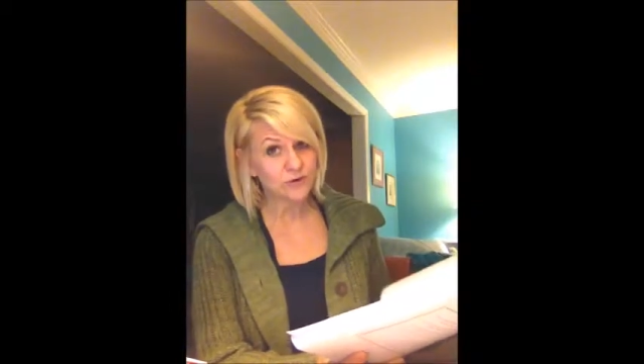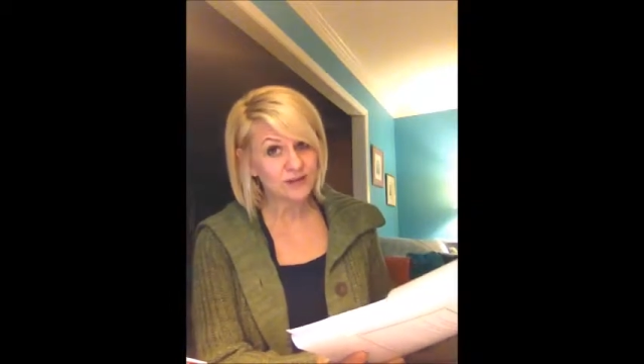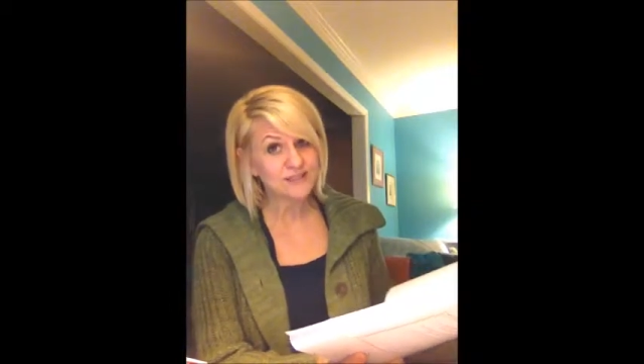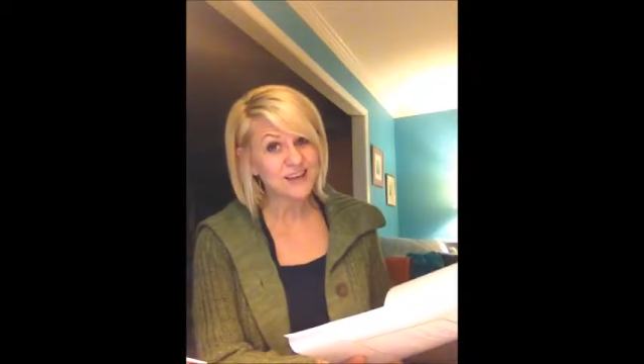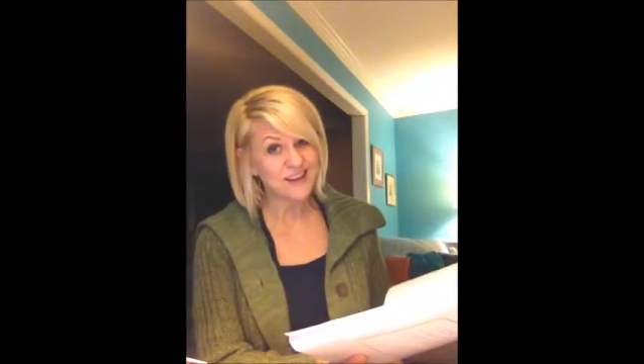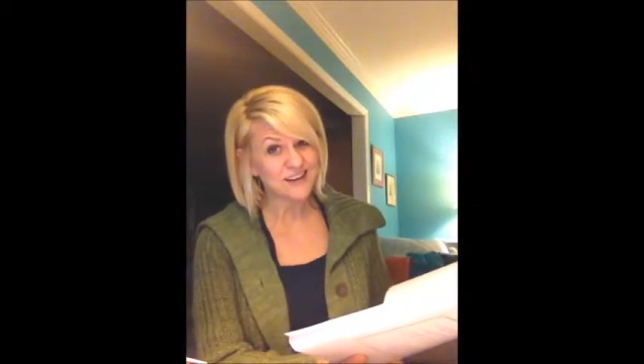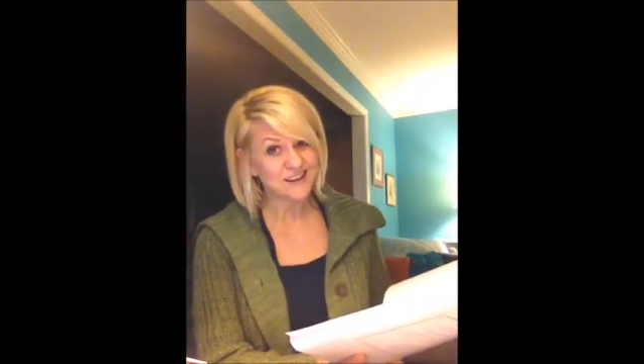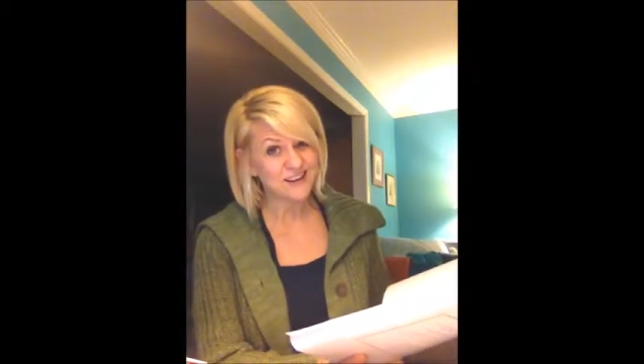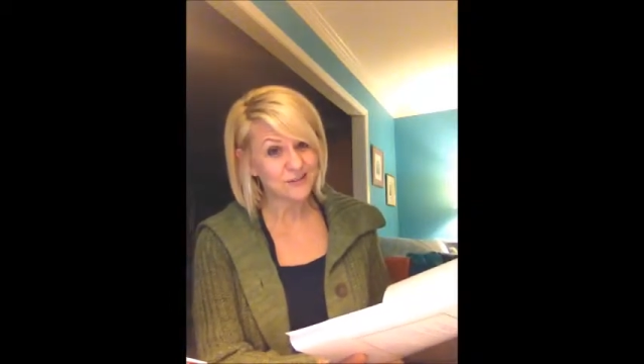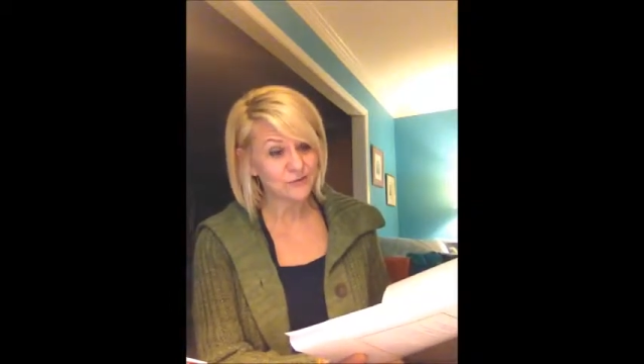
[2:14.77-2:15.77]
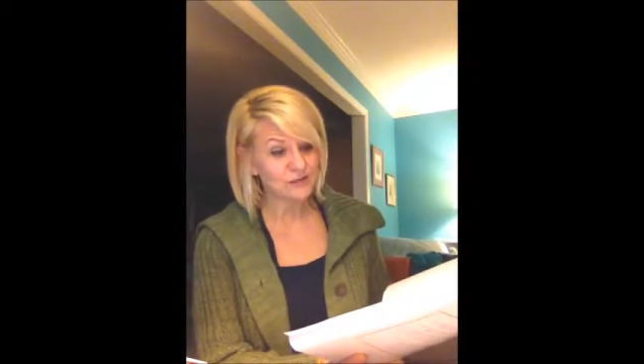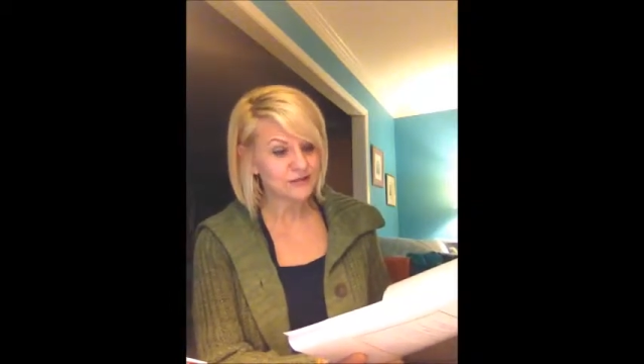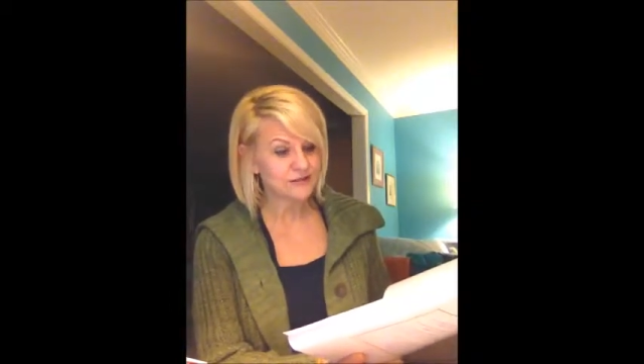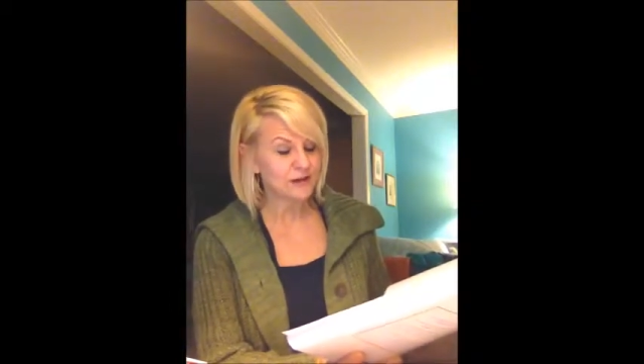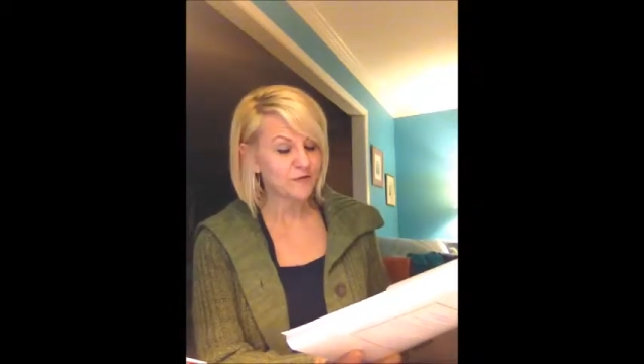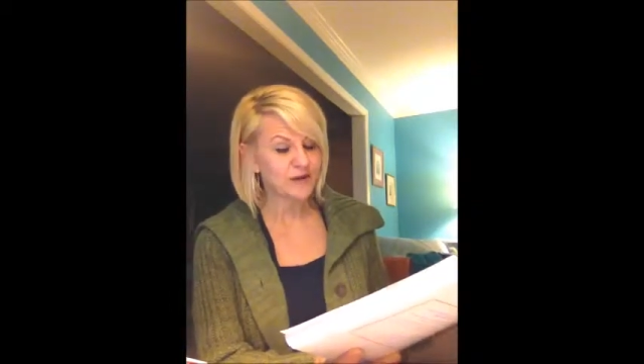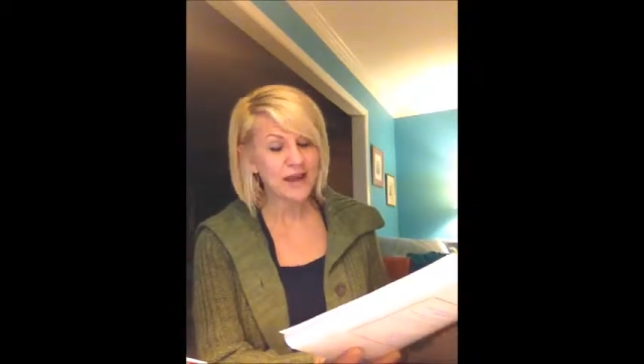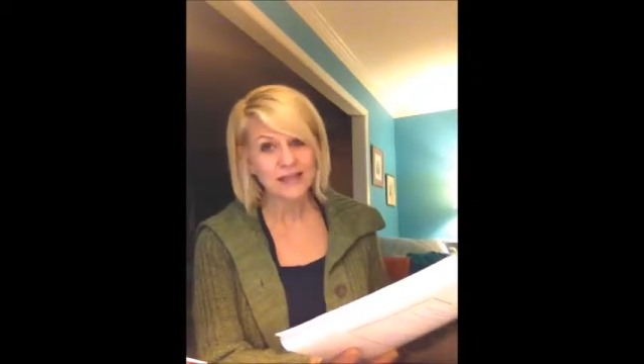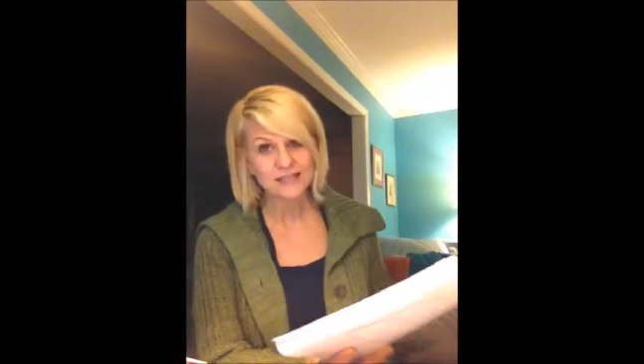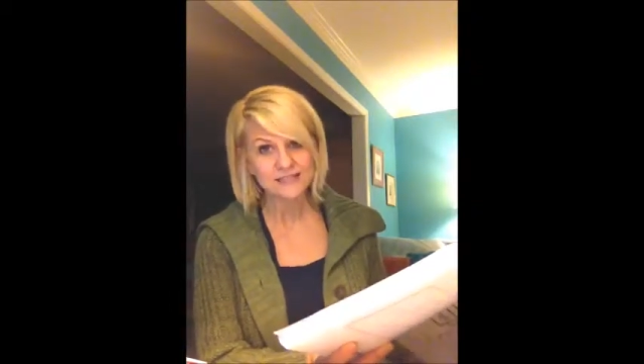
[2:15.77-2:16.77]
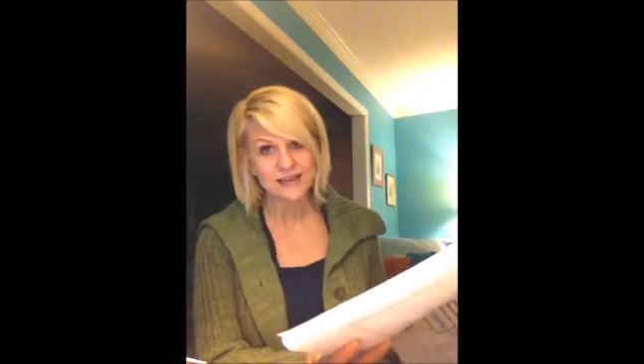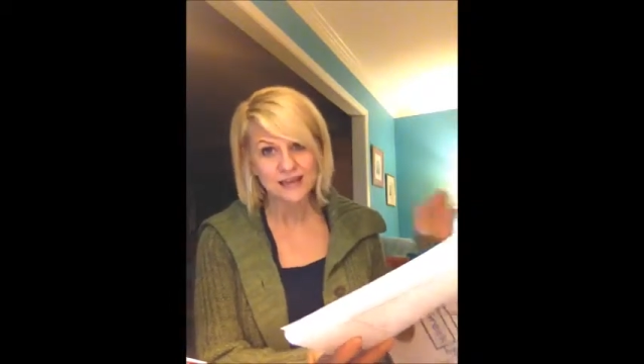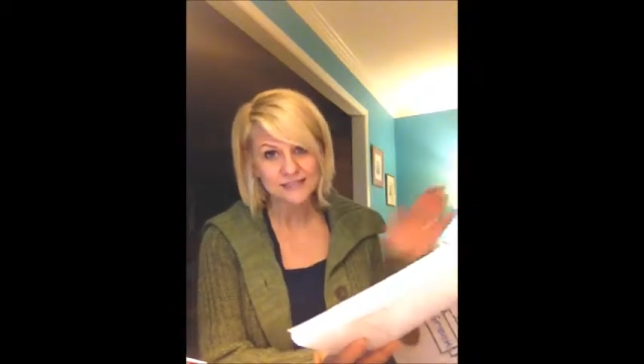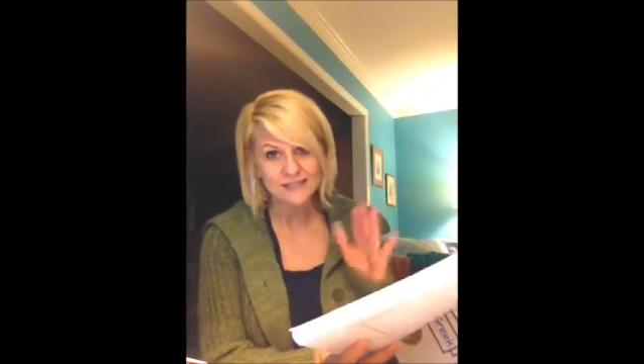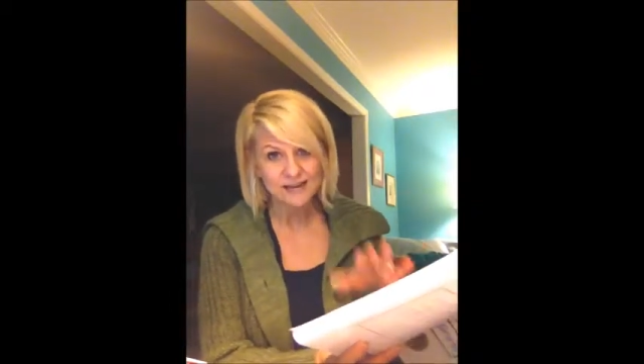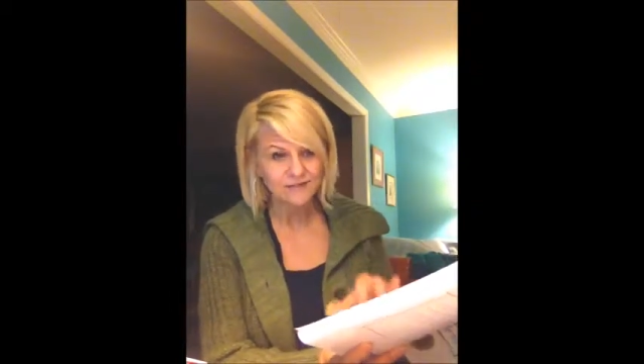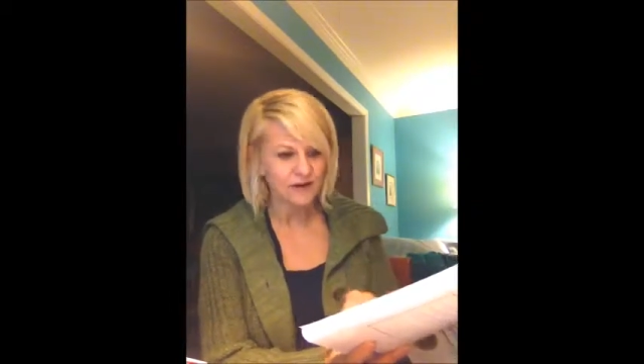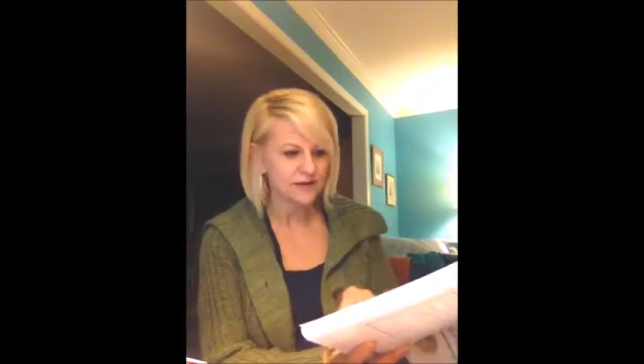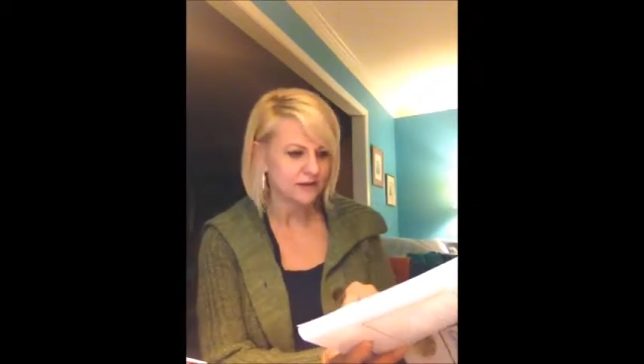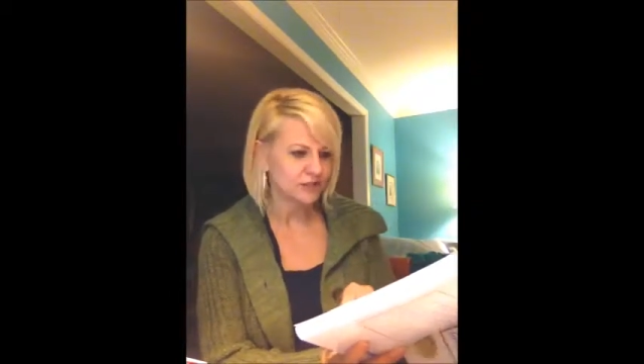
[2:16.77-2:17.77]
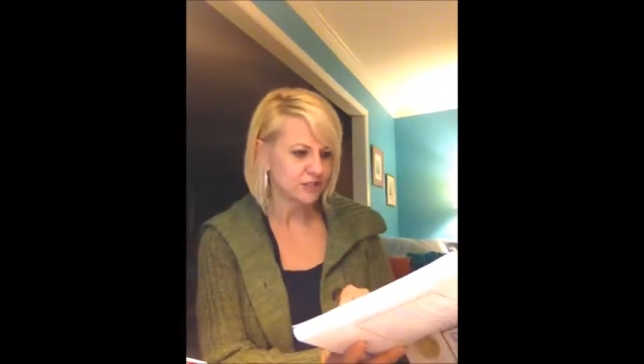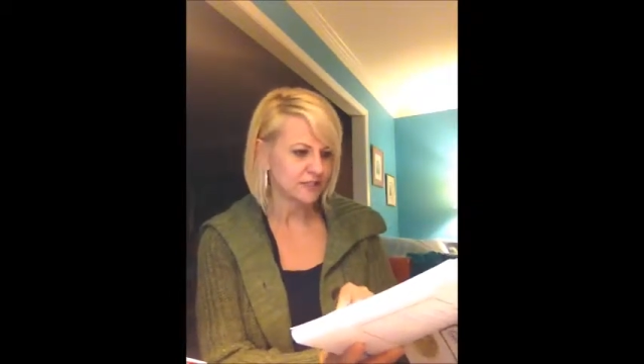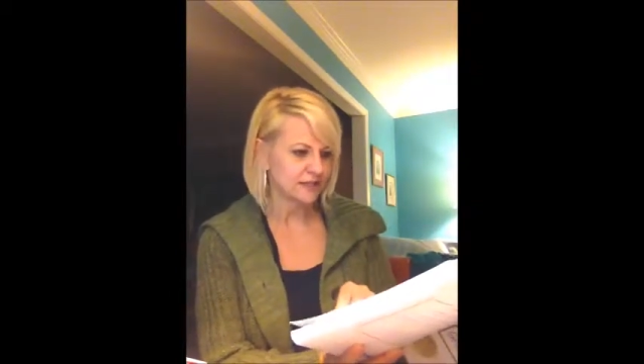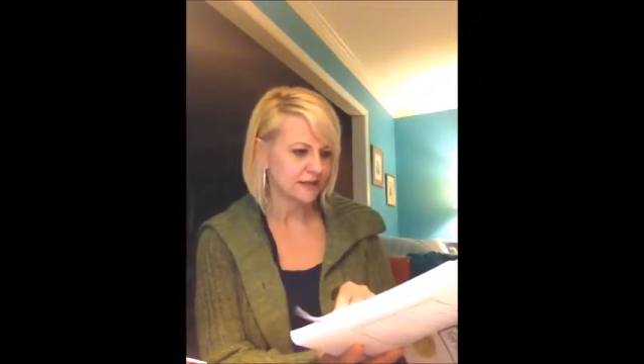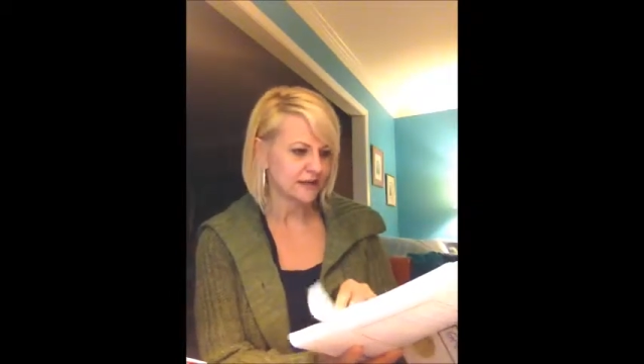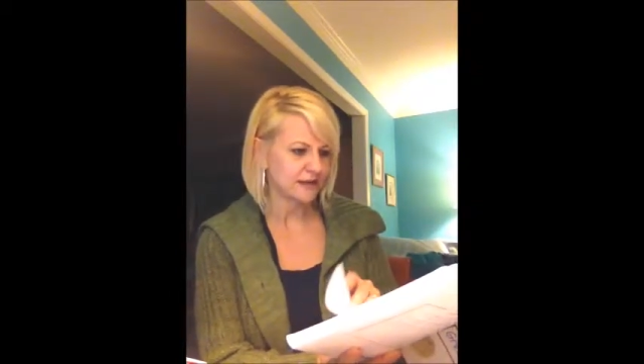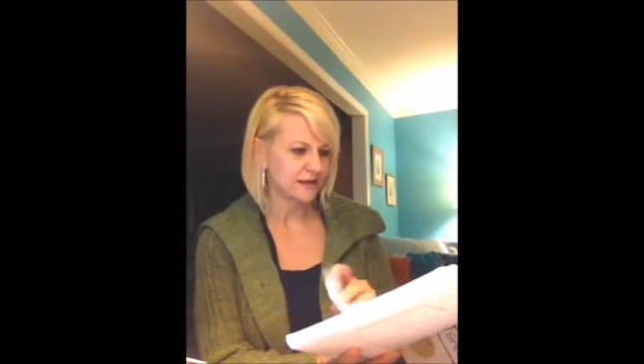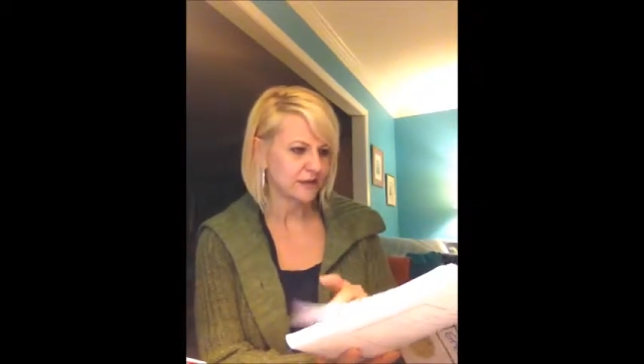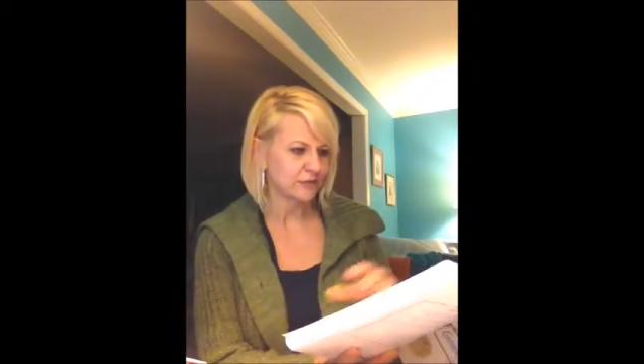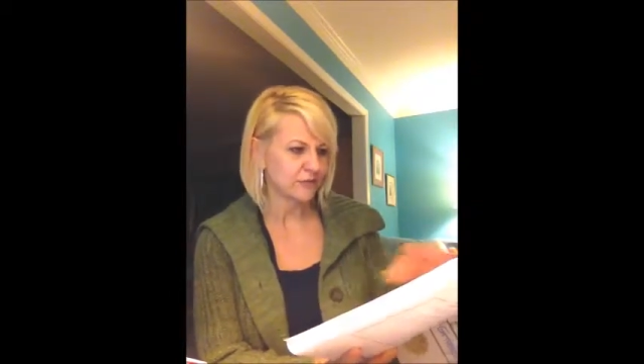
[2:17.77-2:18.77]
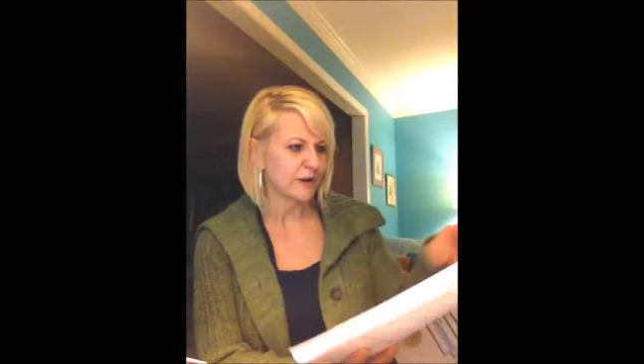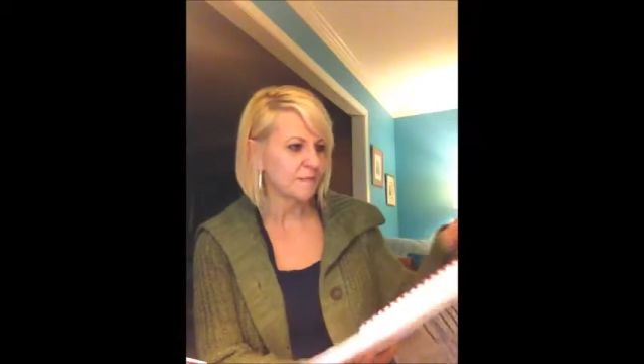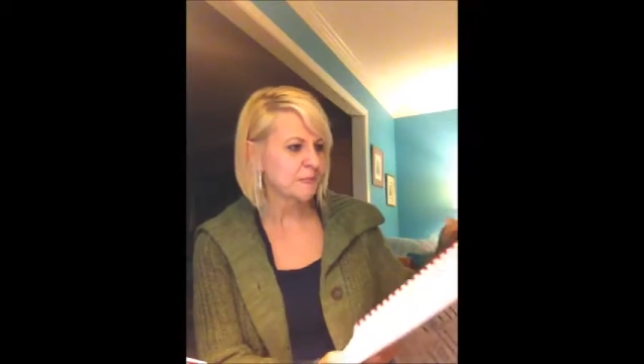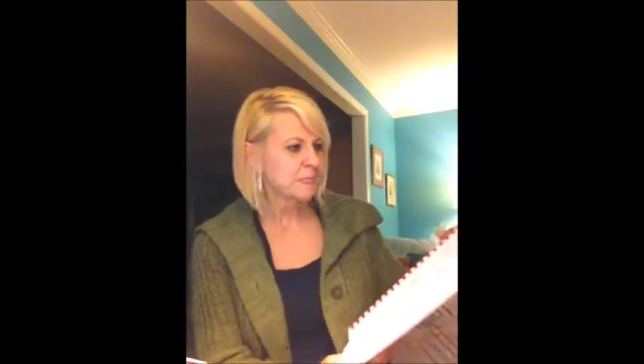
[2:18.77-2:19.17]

I scan kind of through that stuff, but I like to kind of dive right in and just like kind of get through it.